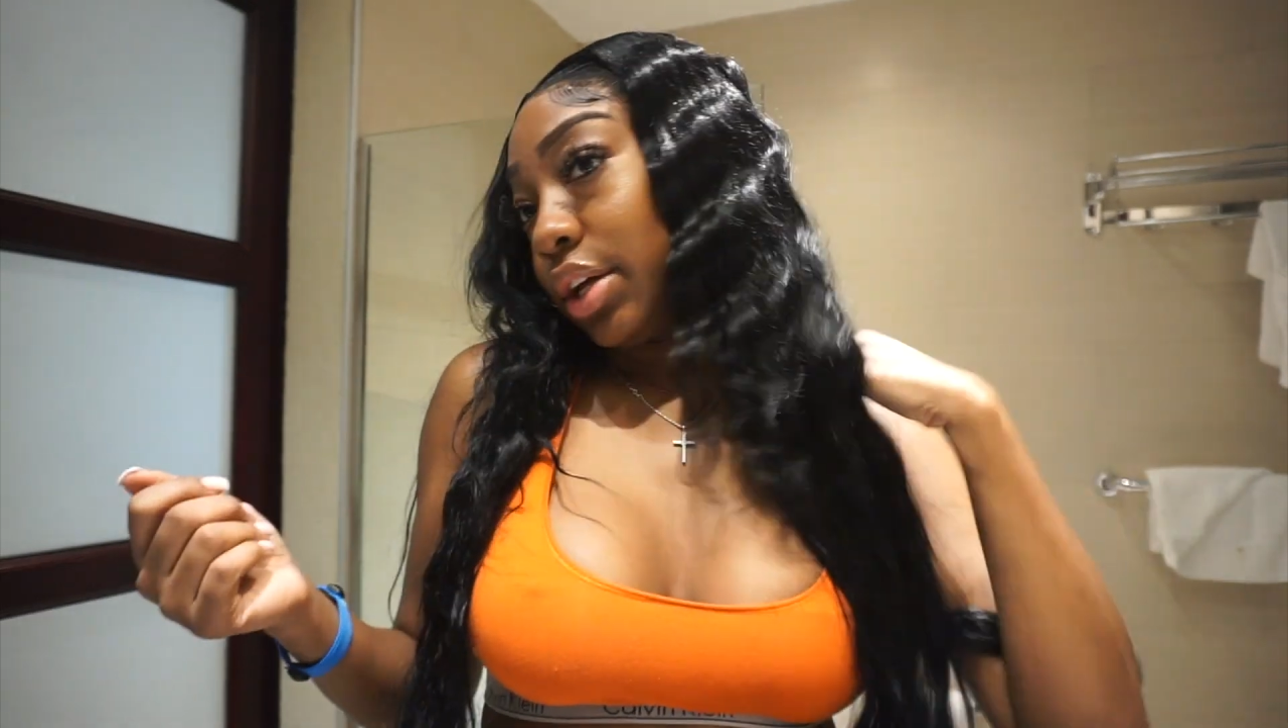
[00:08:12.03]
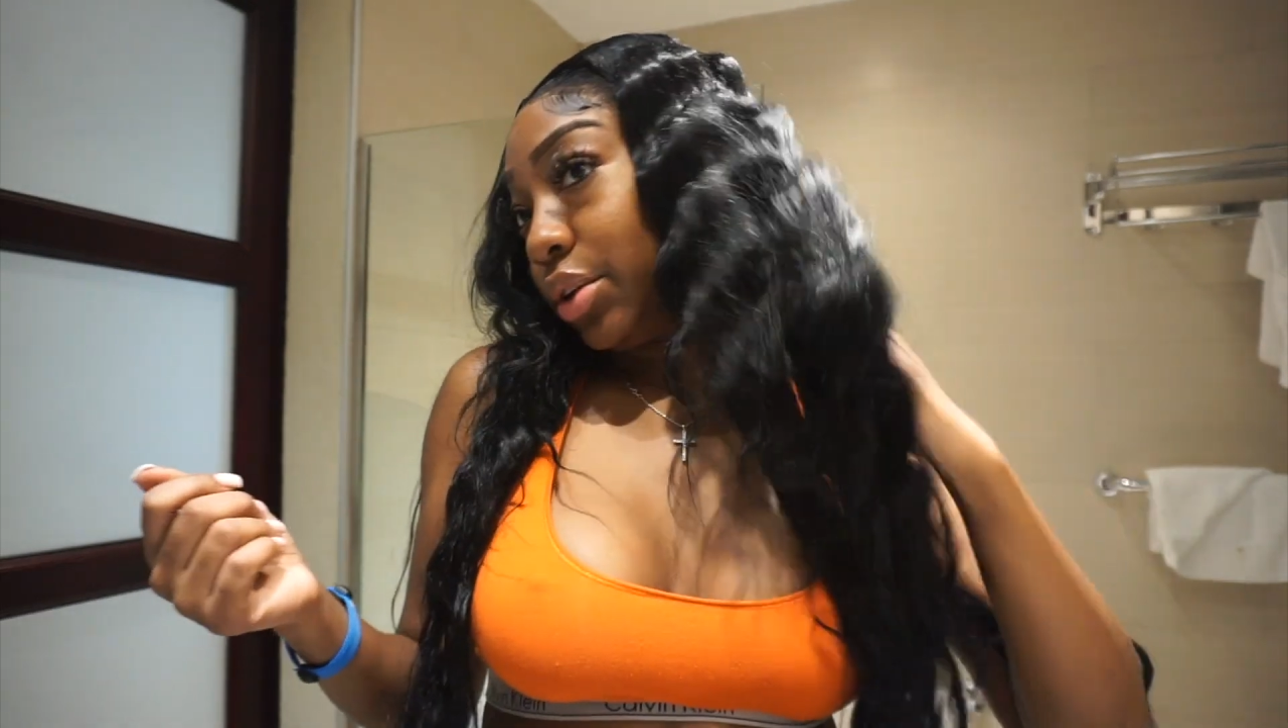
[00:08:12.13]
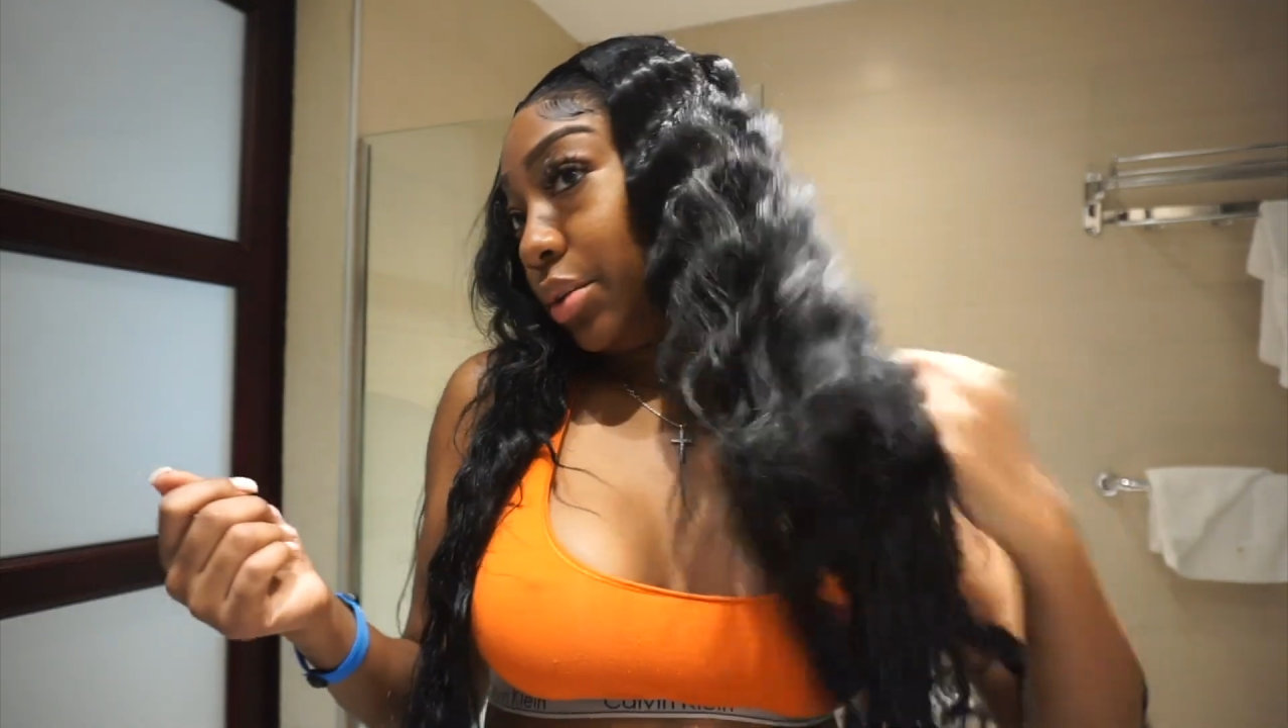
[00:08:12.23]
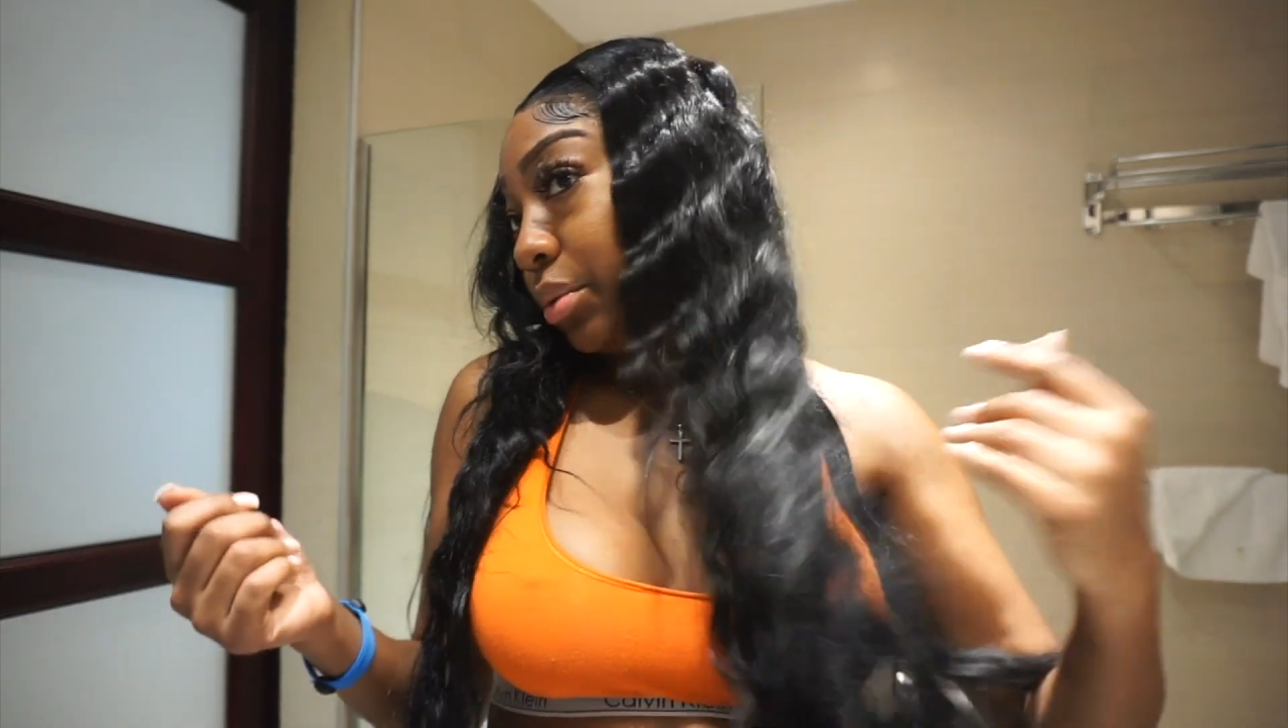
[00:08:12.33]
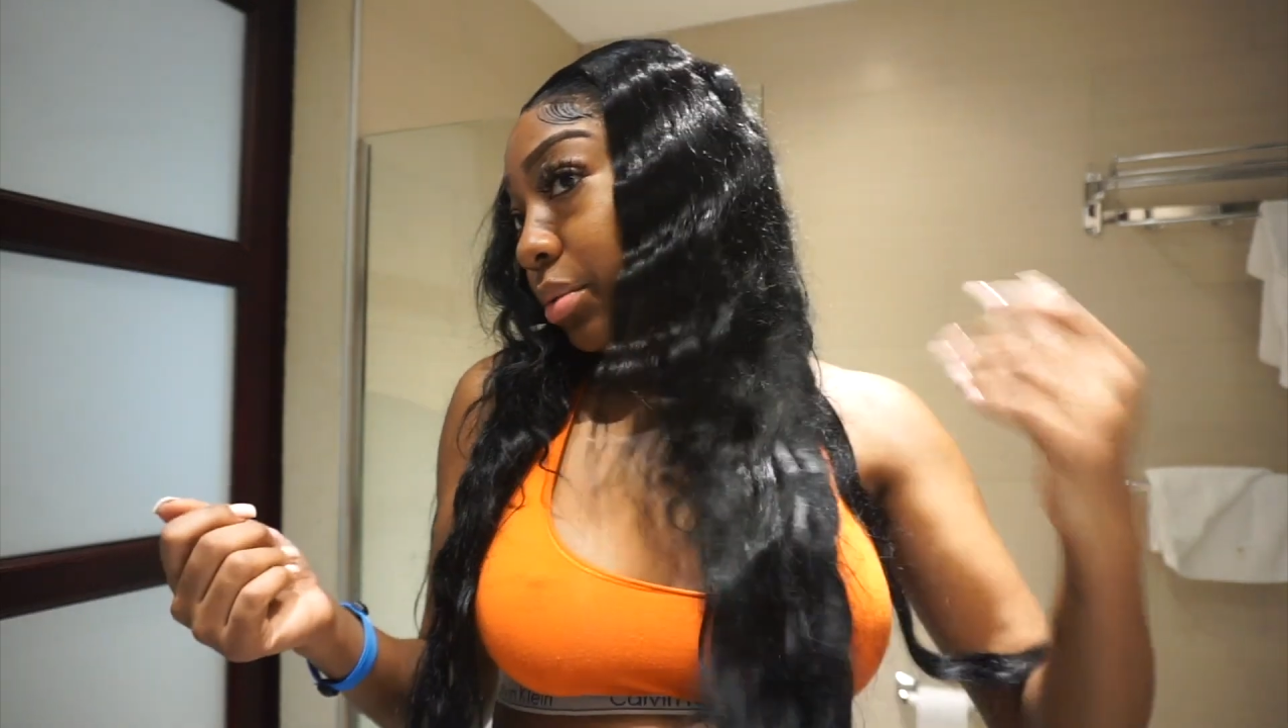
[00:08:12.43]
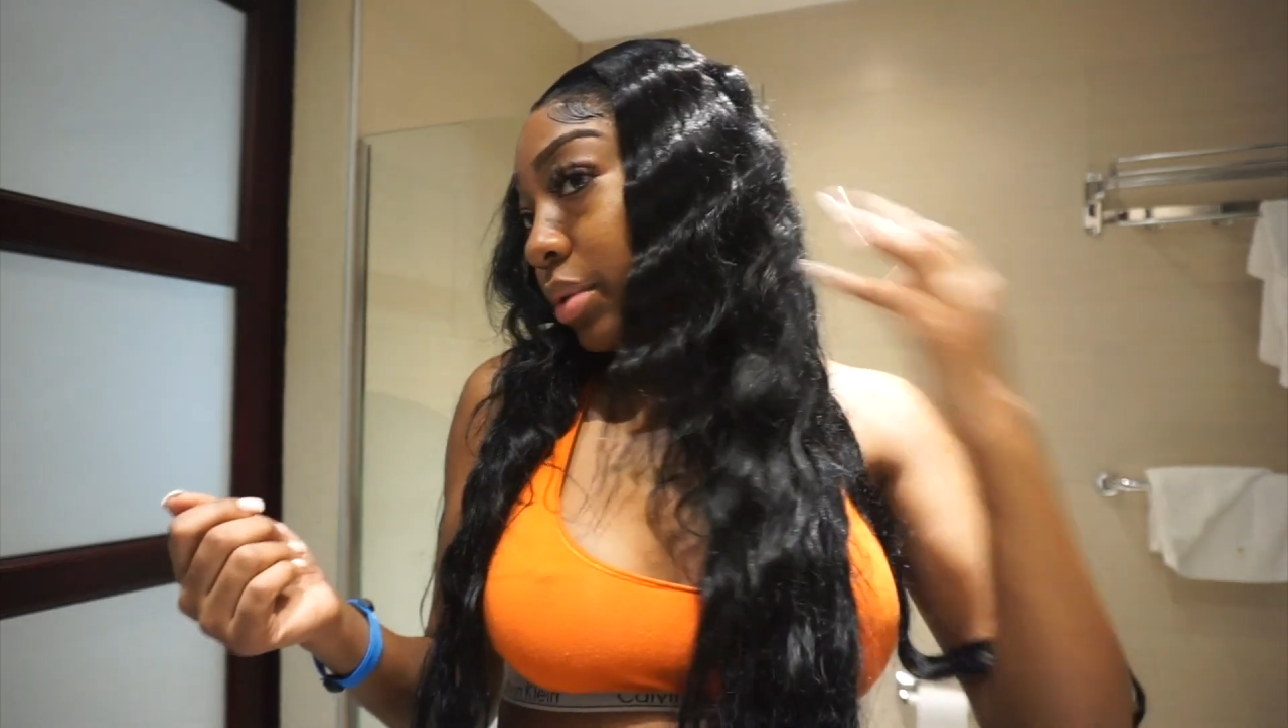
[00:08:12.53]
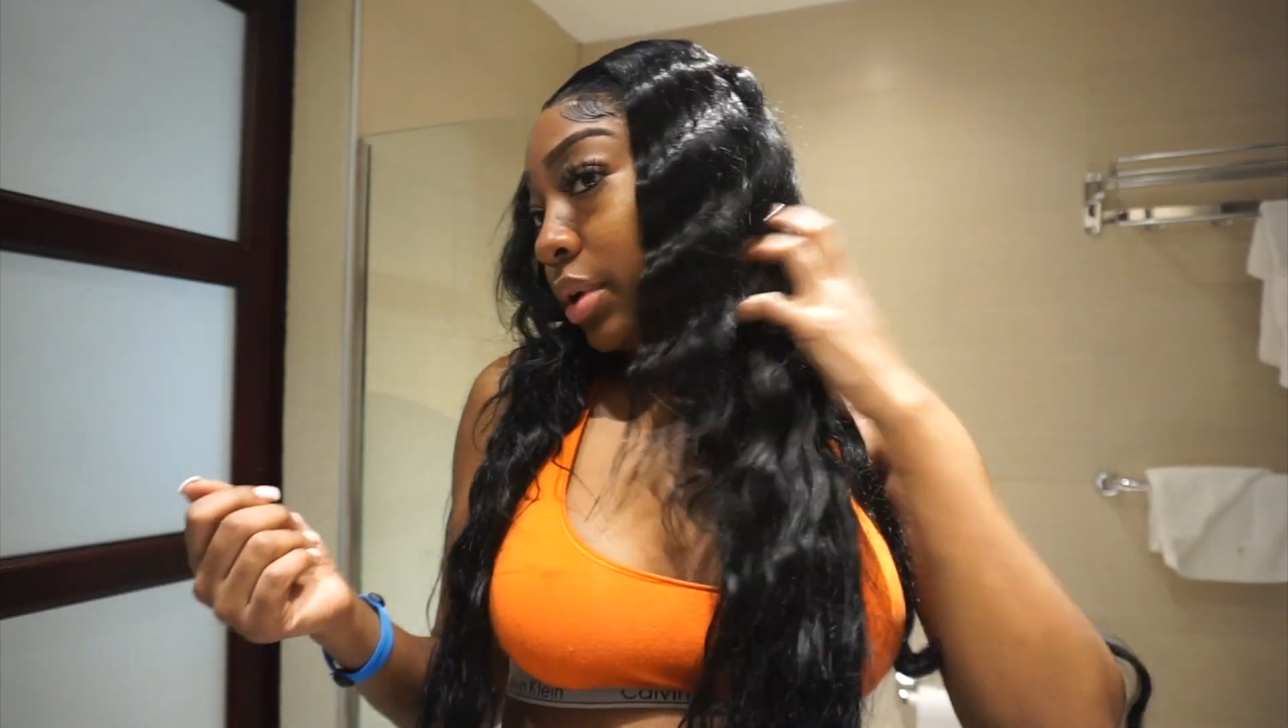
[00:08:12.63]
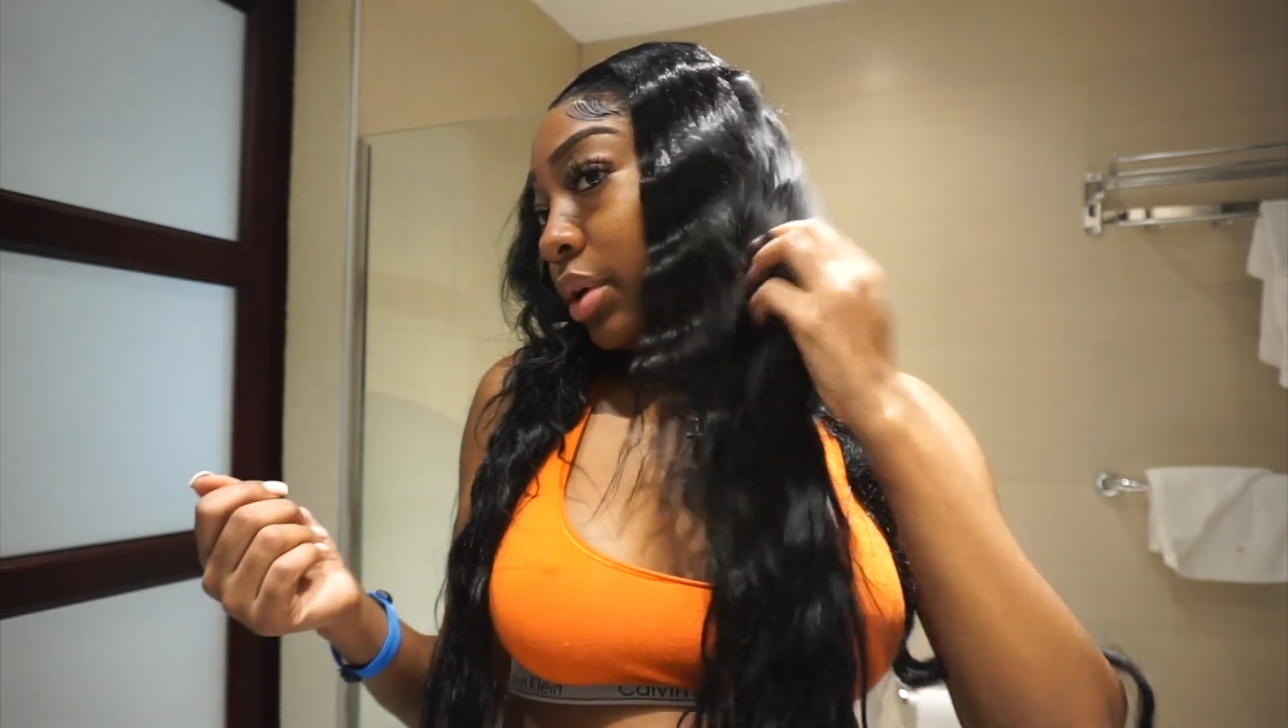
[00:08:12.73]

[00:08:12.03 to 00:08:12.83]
cute